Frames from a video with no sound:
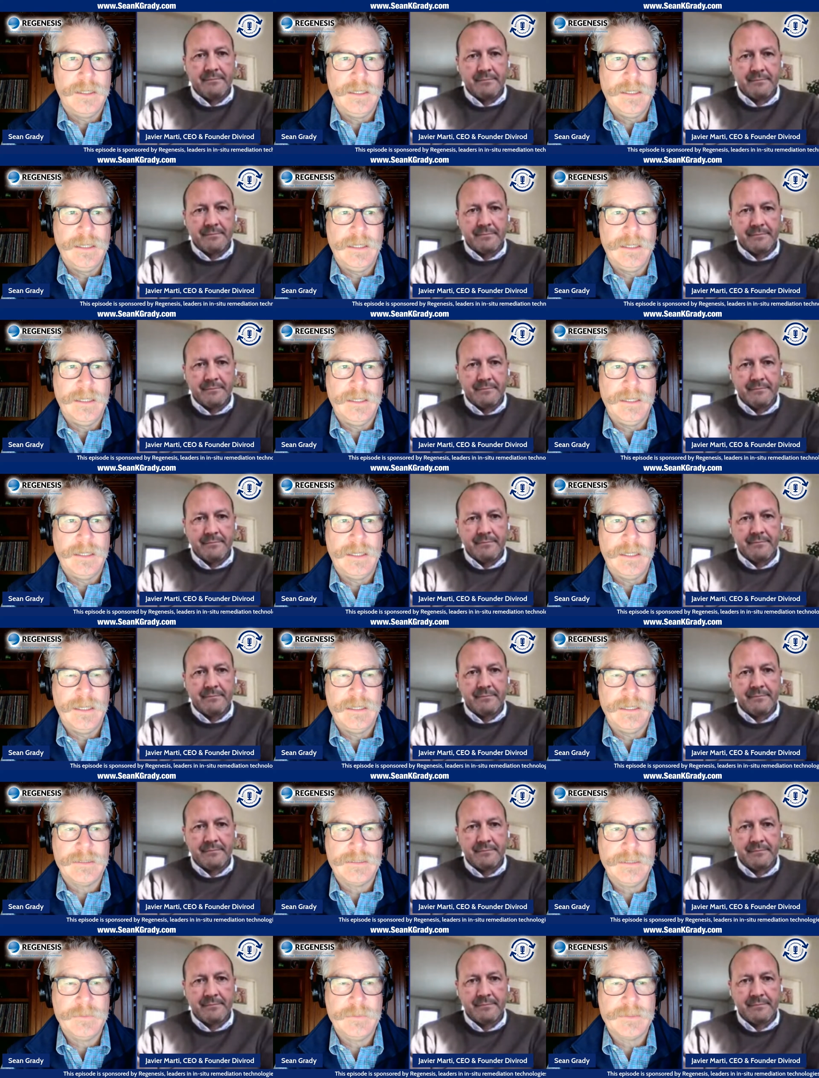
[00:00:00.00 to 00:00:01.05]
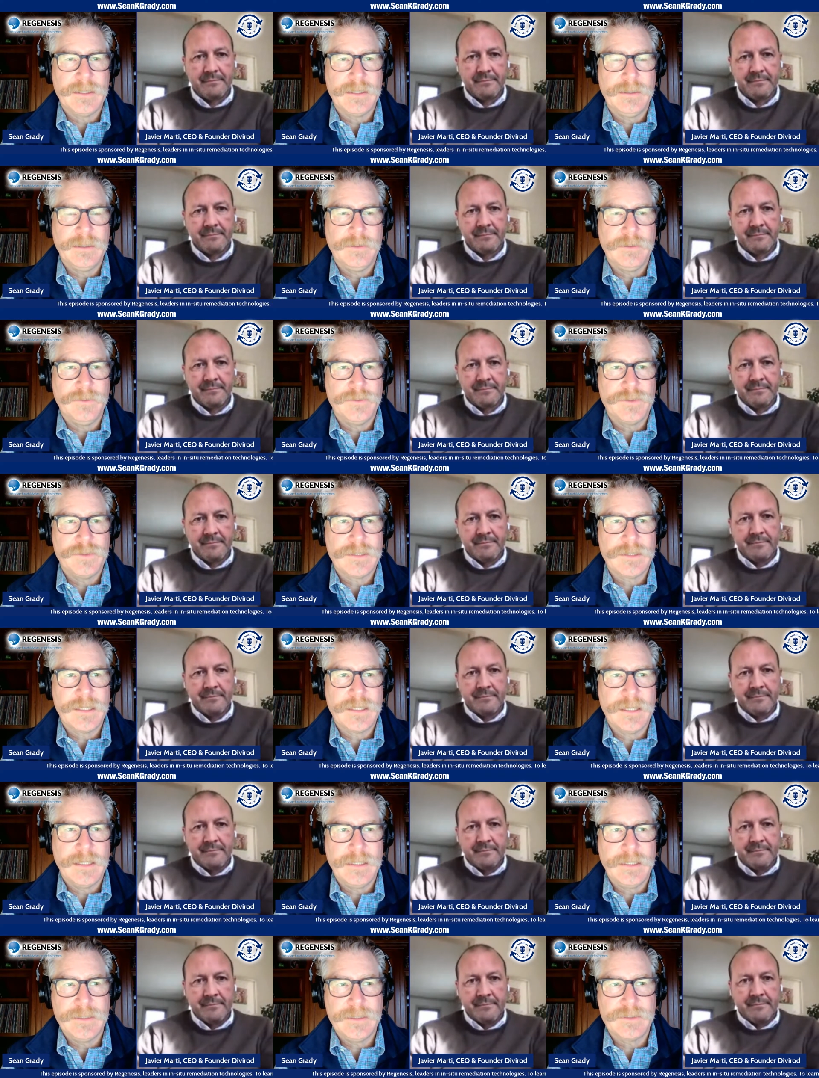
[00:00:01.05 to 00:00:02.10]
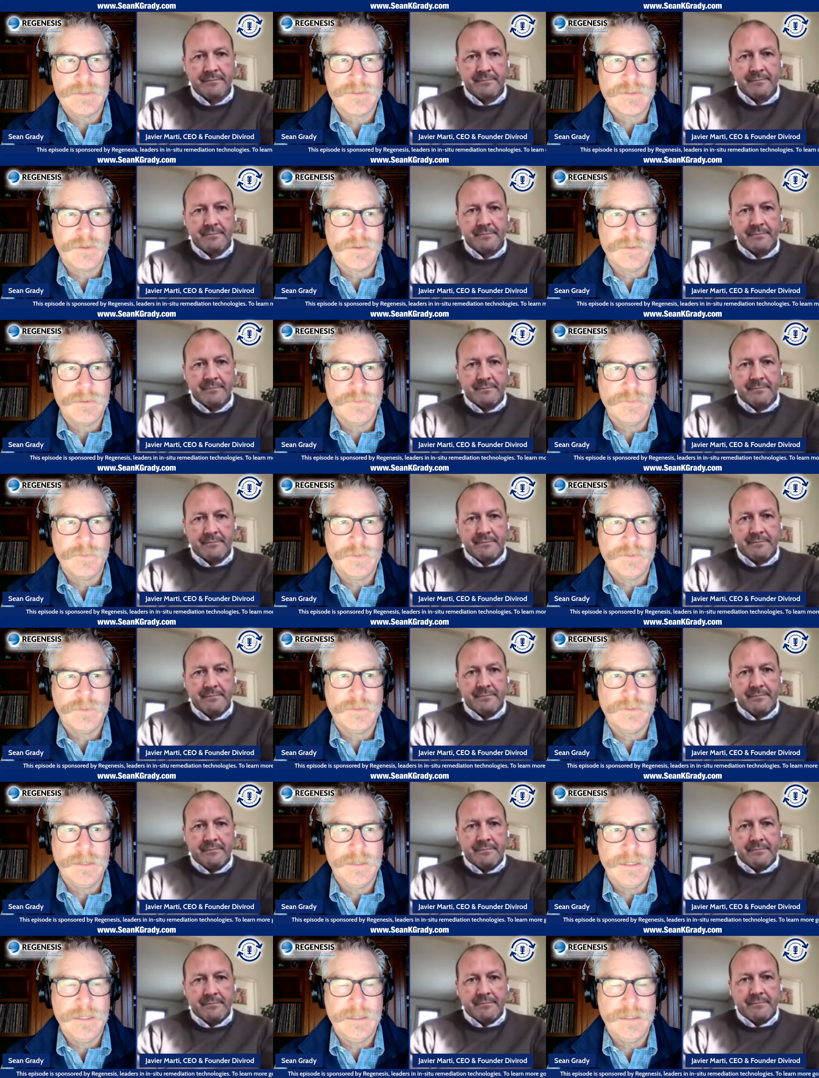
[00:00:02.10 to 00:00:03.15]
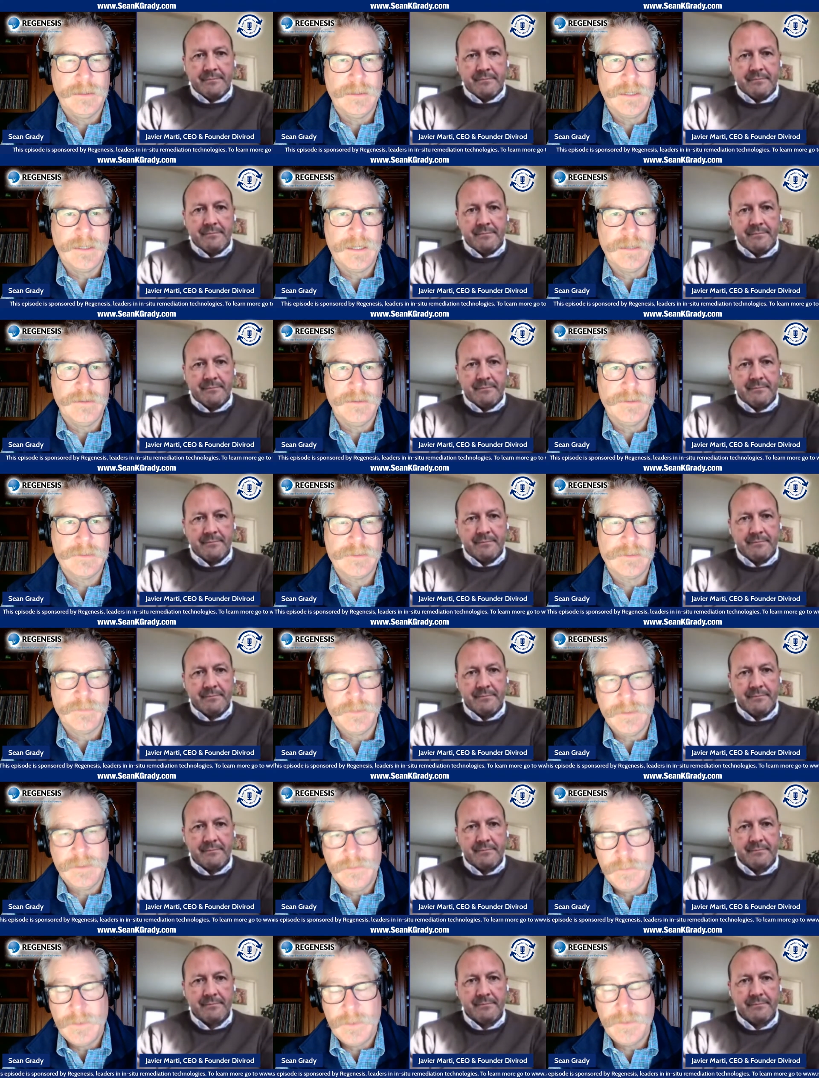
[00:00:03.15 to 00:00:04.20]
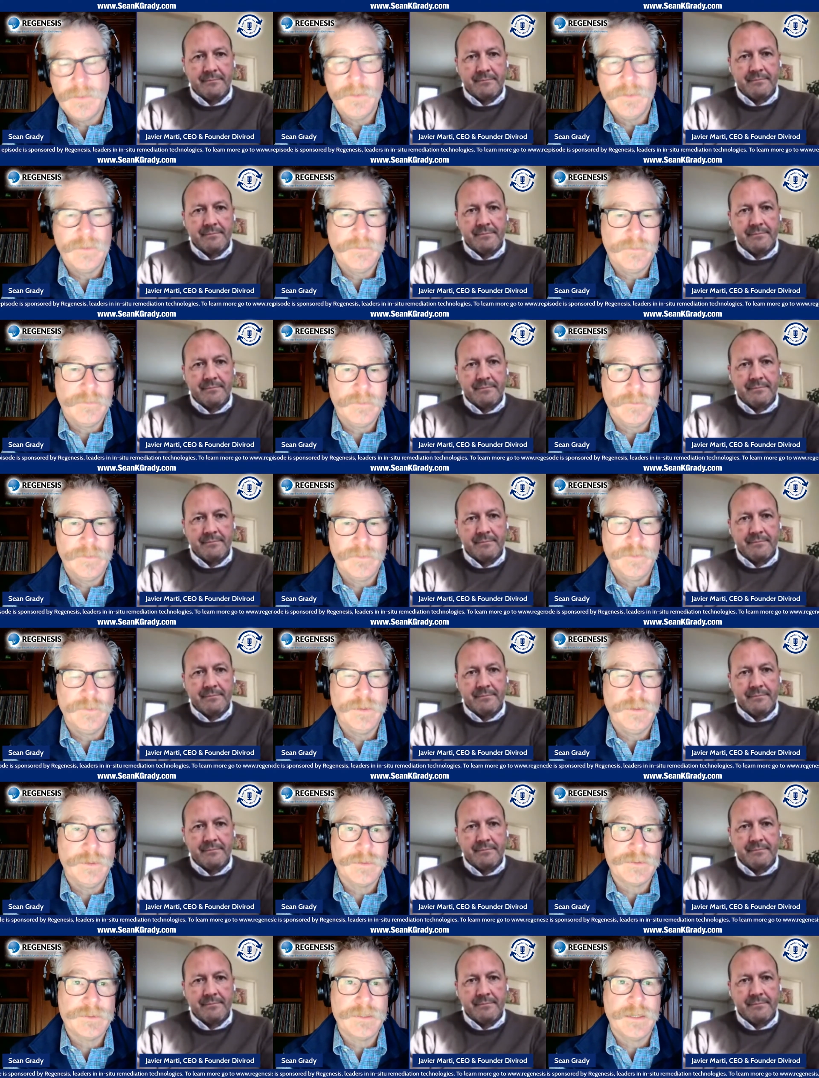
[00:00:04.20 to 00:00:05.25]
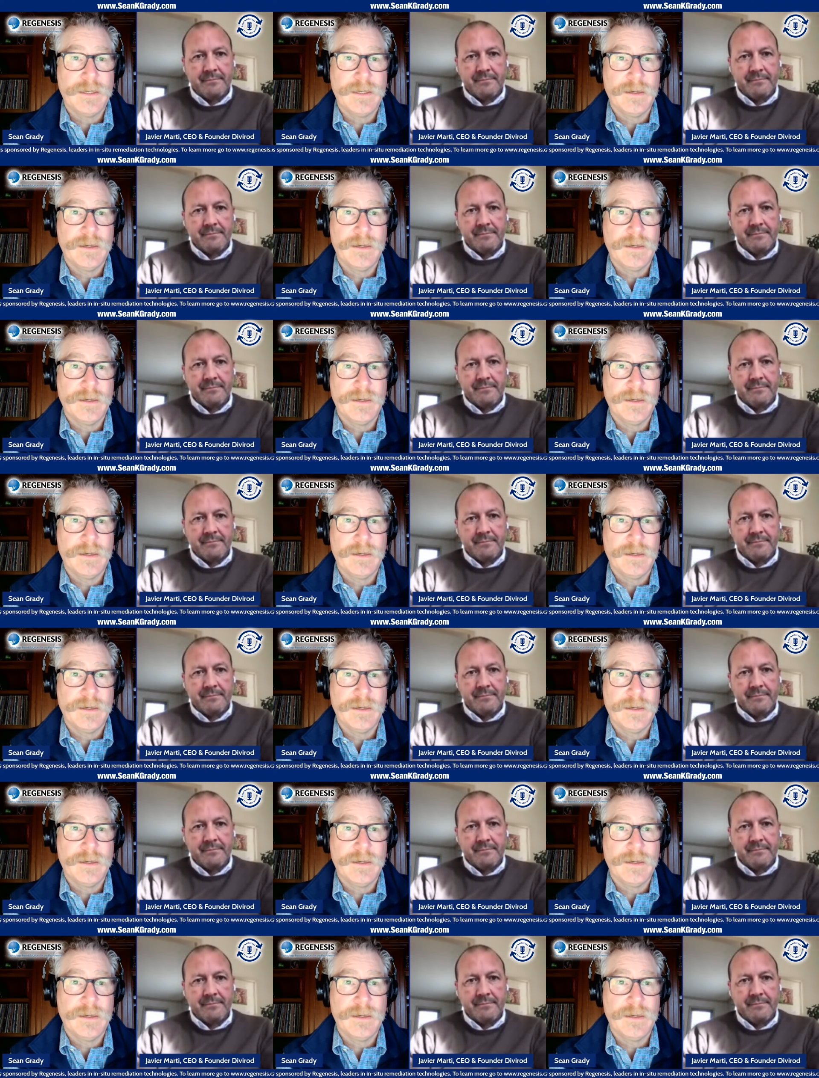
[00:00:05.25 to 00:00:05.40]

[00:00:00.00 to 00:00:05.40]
Speaker 1: And, and, and it seems like you're just kind of getting started with creating a lot of this. I mean, you've been doing it for a few years